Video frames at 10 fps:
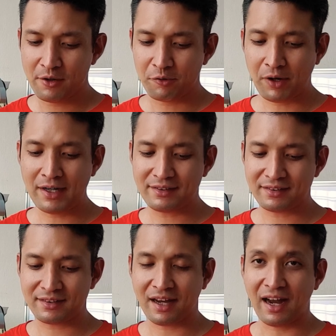Rice
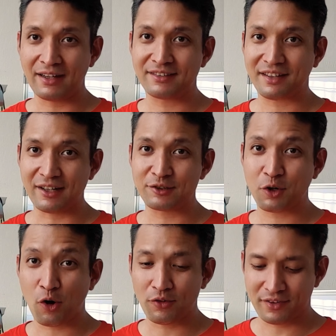has a high starch
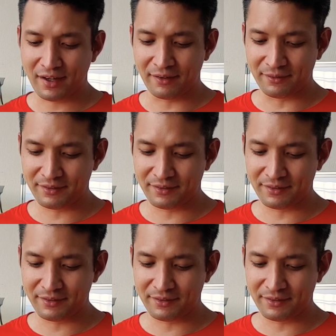content.